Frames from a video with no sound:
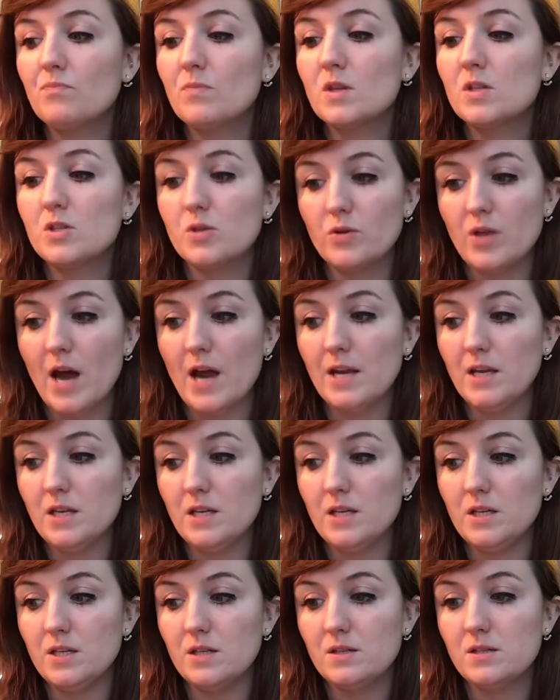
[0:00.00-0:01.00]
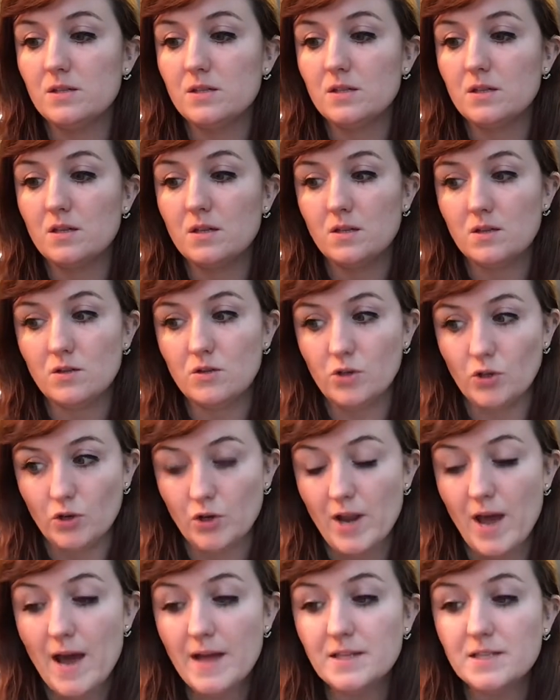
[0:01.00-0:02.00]
So that is your
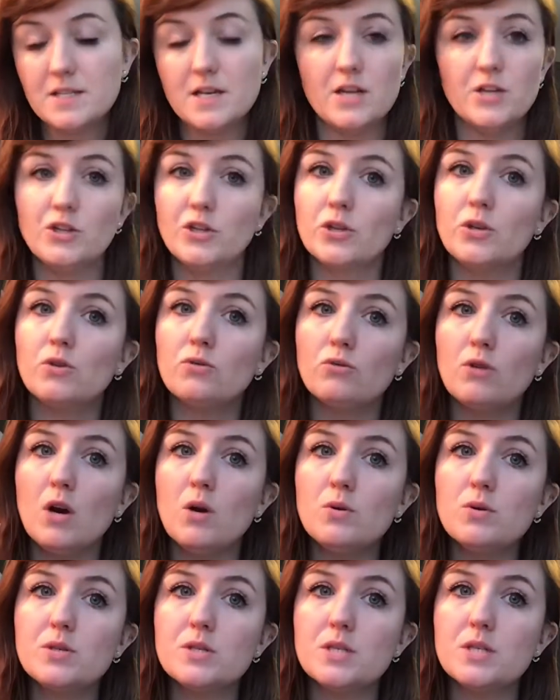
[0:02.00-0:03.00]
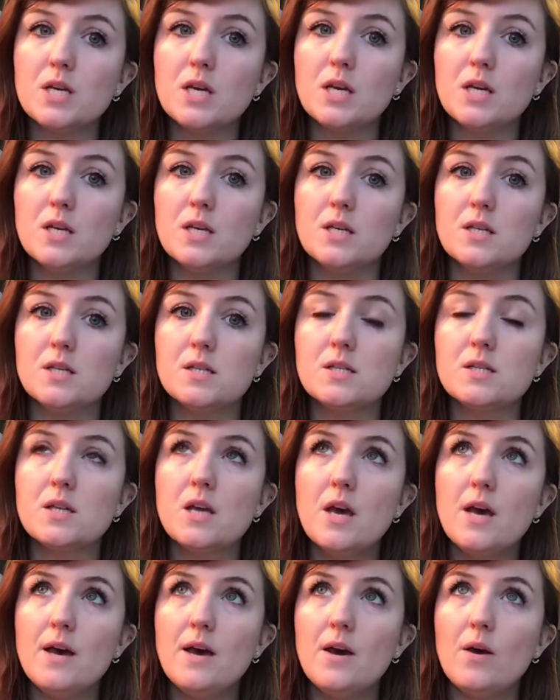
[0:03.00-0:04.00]
net, and your gross is
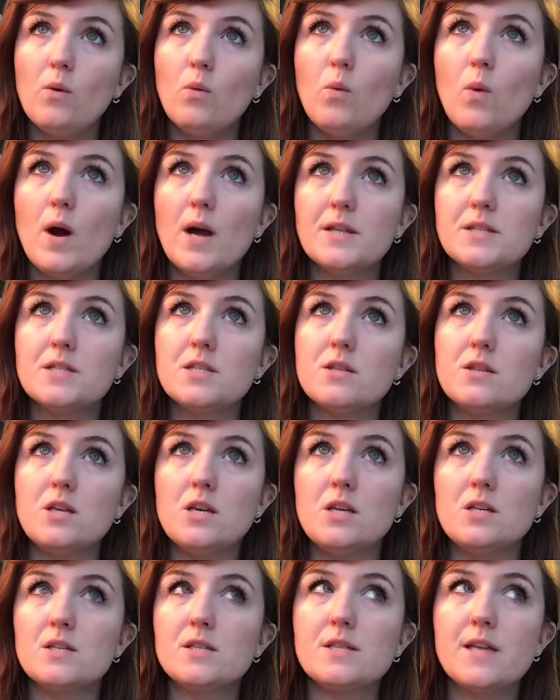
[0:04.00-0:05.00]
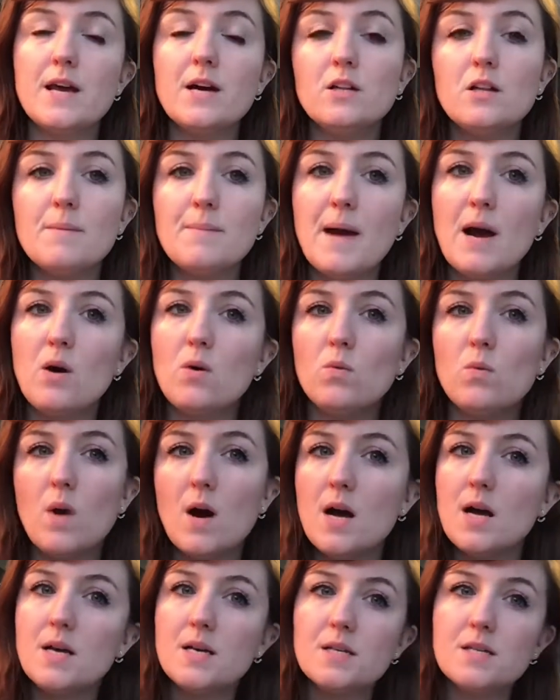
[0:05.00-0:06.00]
what the sale amount
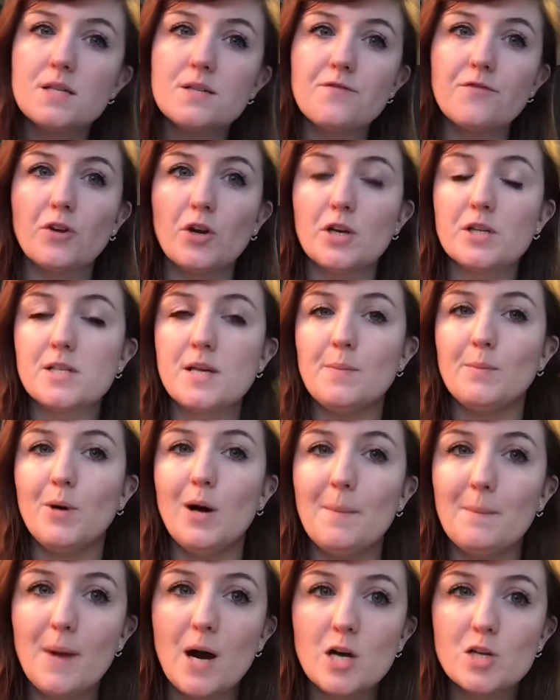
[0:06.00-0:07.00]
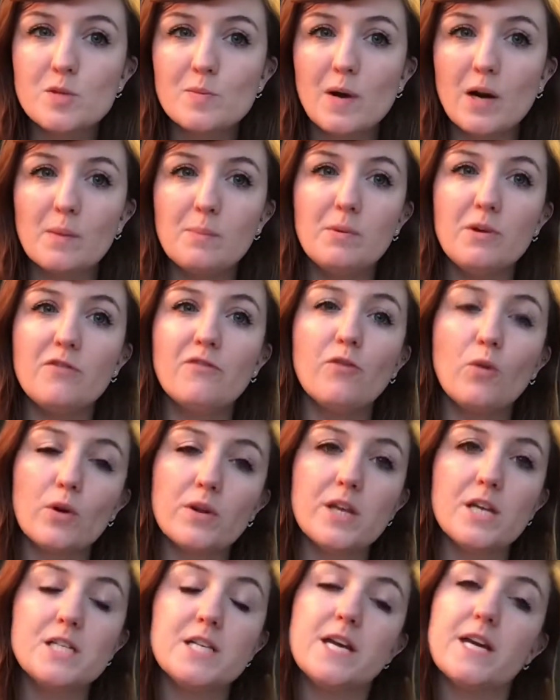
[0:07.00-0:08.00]
was, for example, on Poshmark before
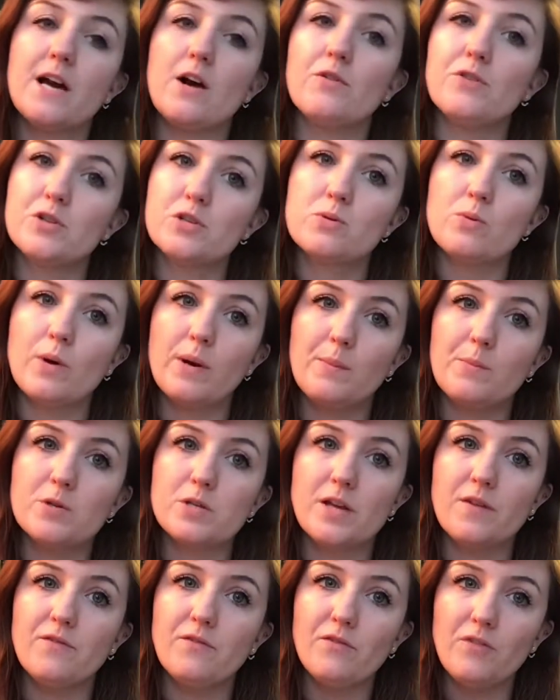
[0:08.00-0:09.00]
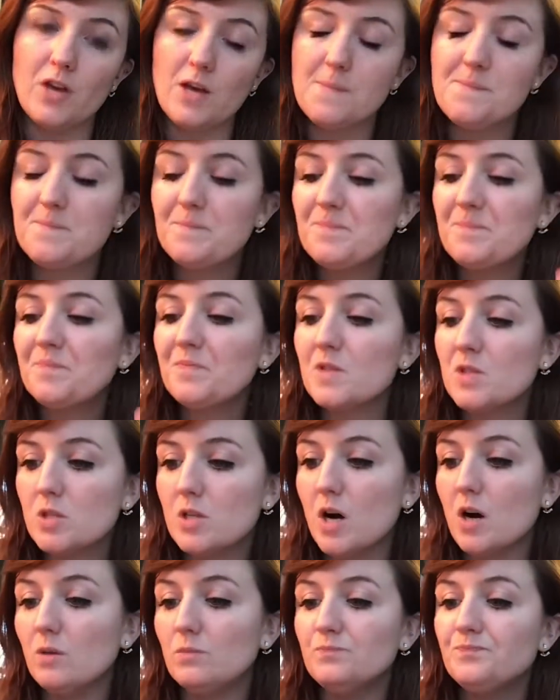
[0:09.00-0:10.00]
they take out their 20% fee.
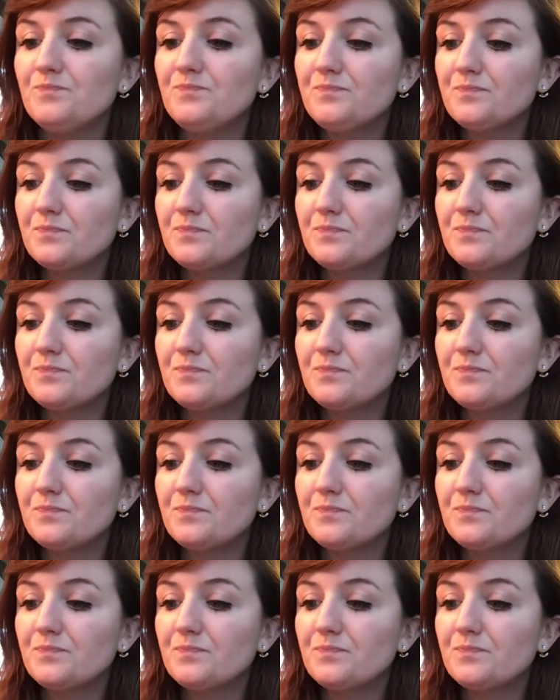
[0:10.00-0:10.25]
So